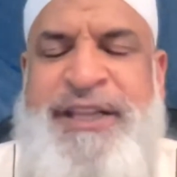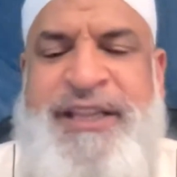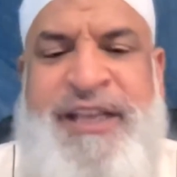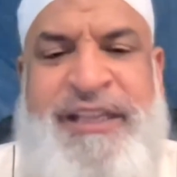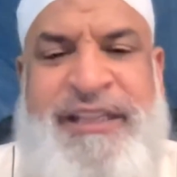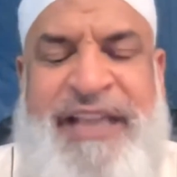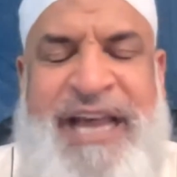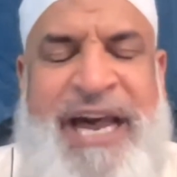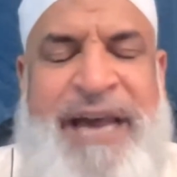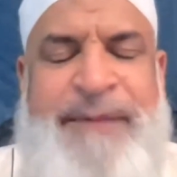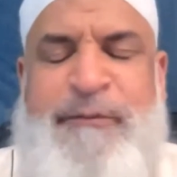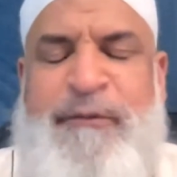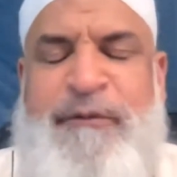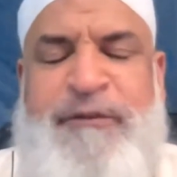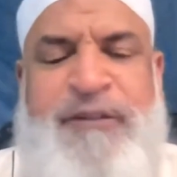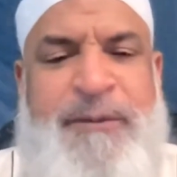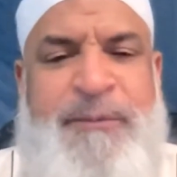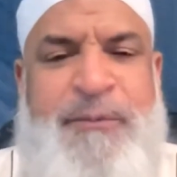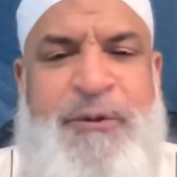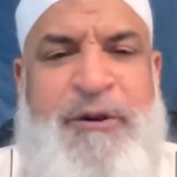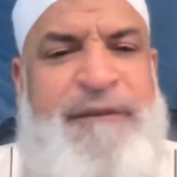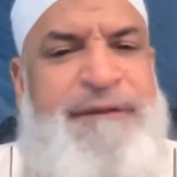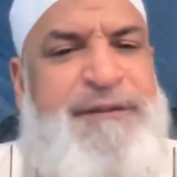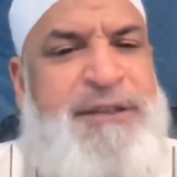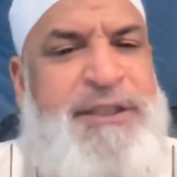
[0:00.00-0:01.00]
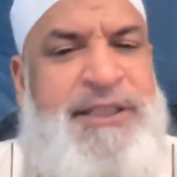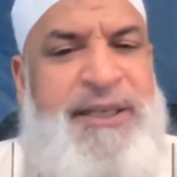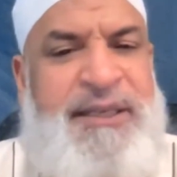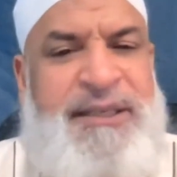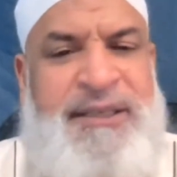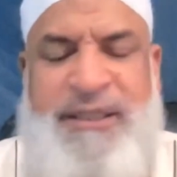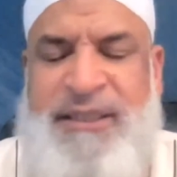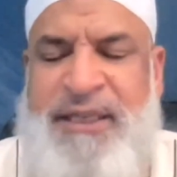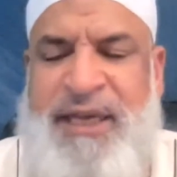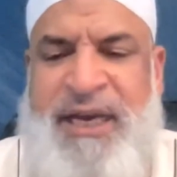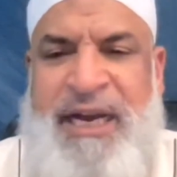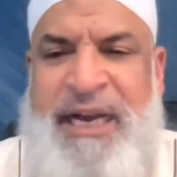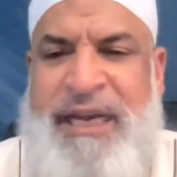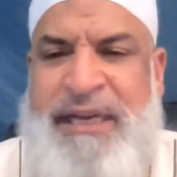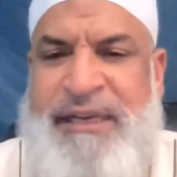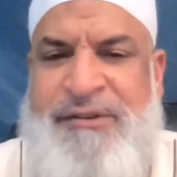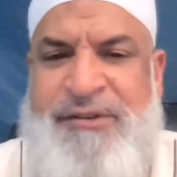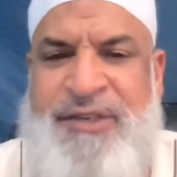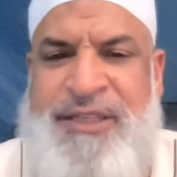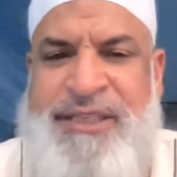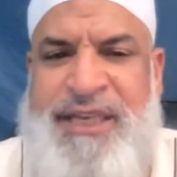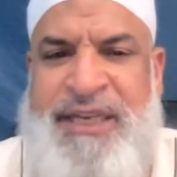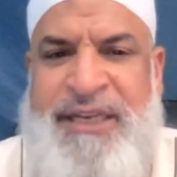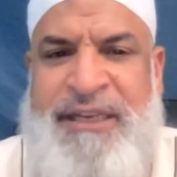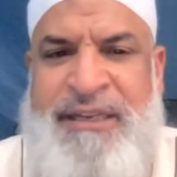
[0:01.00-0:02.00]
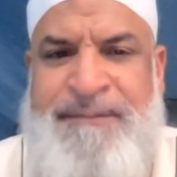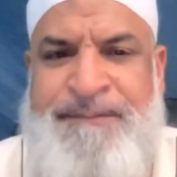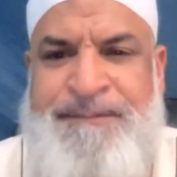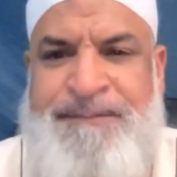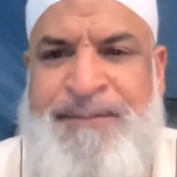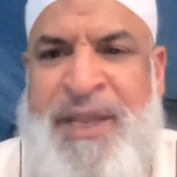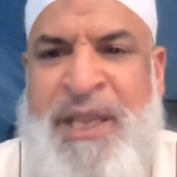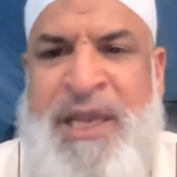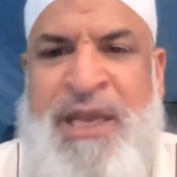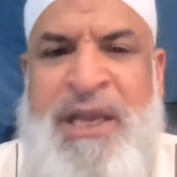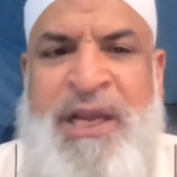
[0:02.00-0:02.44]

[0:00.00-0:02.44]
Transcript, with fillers: the time of the Prophet Sallallahu Alaihi Wasallam.